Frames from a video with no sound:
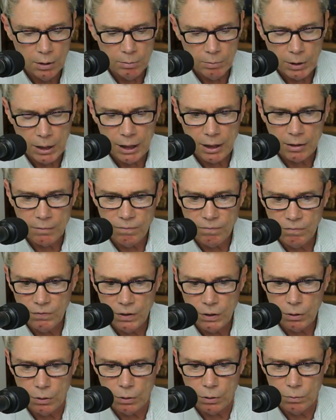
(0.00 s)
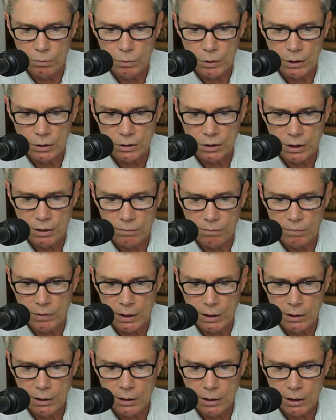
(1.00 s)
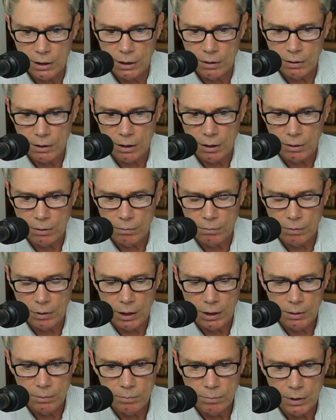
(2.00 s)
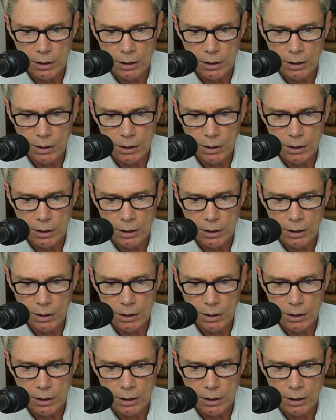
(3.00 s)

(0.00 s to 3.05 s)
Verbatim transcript: but I can feel when it's getting ready to get there, right?